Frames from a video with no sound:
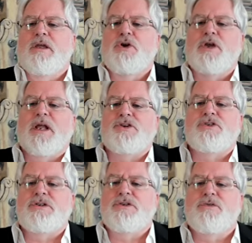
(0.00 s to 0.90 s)
You can
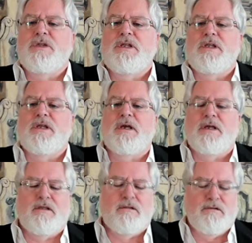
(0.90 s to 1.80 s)
actually do
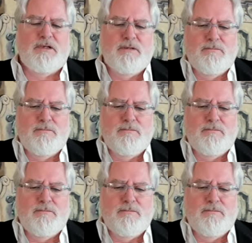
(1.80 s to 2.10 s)
the